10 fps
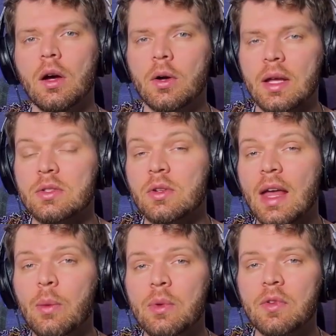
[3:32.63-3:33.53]
Okay, so
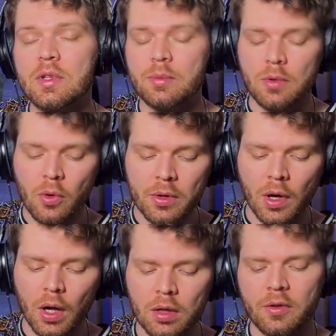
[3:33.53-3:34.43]
now we've explored
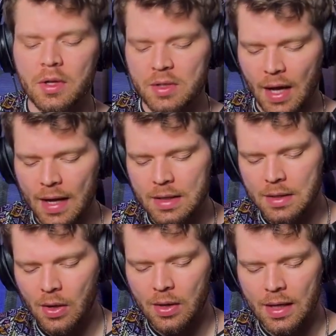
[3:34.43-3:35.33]
all of our
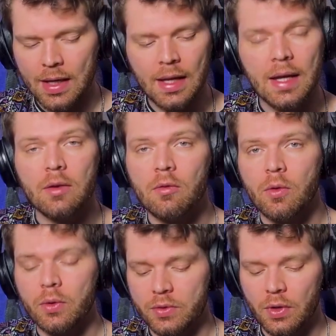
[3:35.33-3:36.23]
diatonic
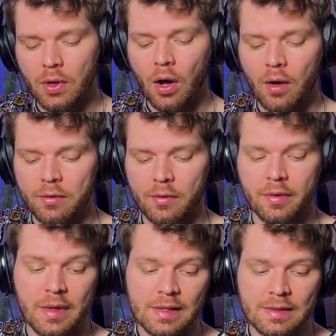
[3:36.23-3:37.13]
intervals off of
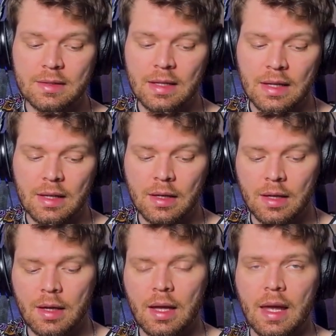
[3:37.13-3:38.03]
this C
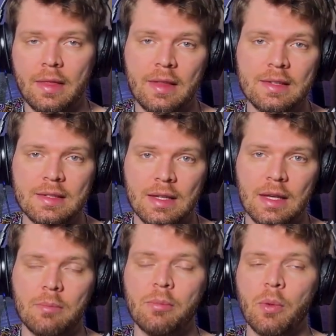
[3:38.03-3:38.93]
and this
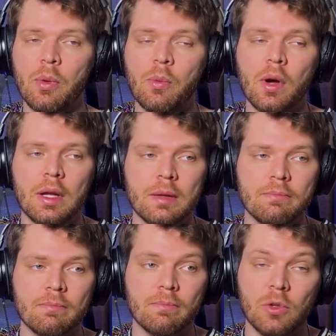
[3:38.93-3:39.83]
C, but we want to
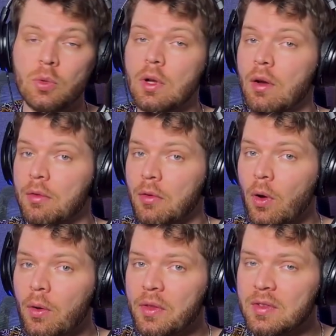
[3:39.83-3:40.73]
do it off of
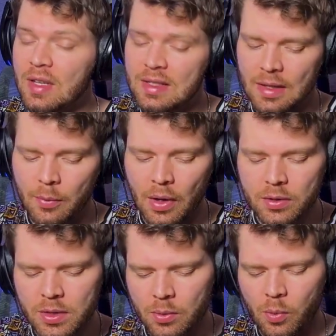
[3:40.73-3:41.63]
all the Cs, and we
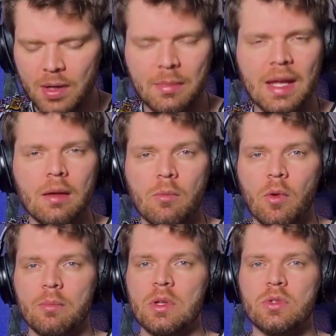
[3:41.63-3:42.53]
also want to make it
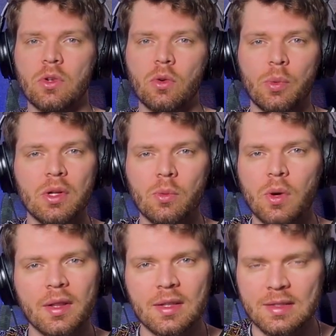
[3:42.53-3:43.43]
more musical. We don't
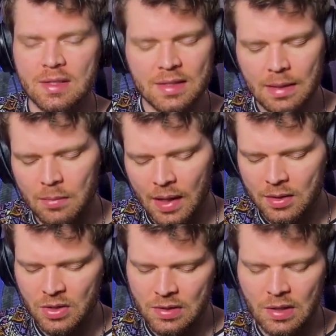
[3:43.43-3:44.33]
want this to seem like
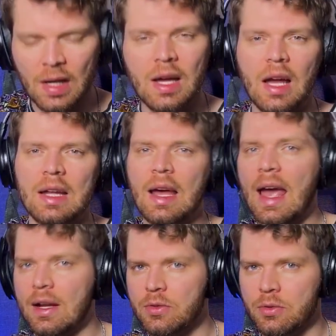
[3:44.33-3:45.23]
just an
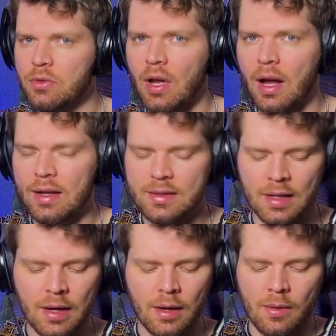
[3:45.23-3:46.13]
exercise.
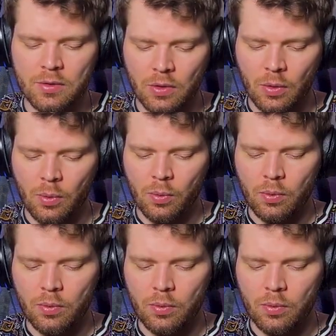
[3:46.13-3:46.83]
So